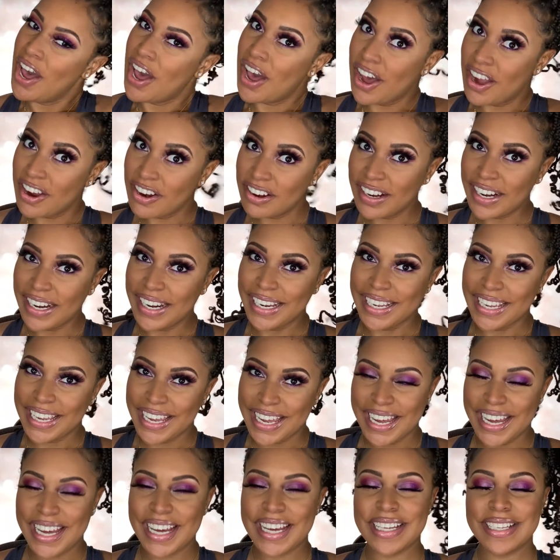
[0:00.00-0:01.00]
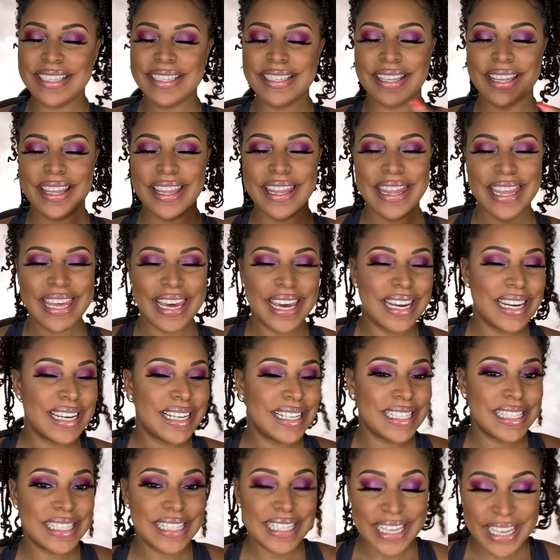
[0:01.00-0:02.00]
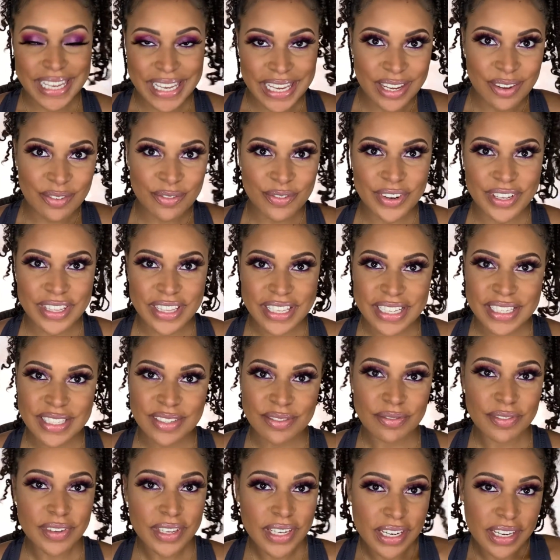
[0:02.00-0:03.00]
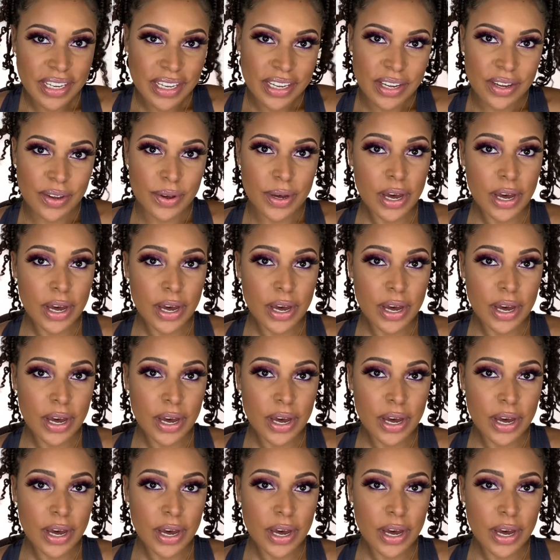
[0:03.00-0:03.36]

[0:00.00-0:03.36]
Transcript: All right, guys, so that is it for this video.